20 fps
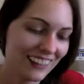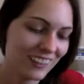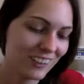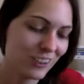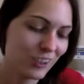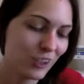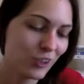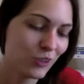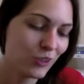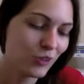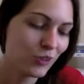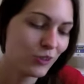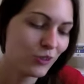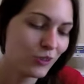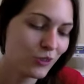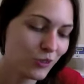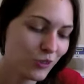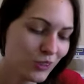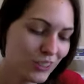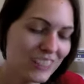
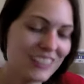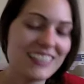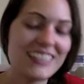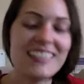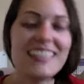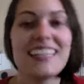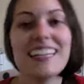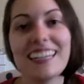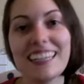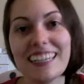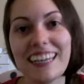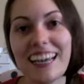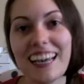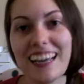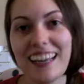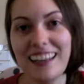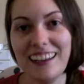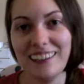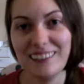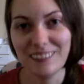to see
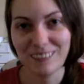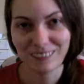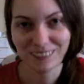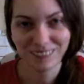again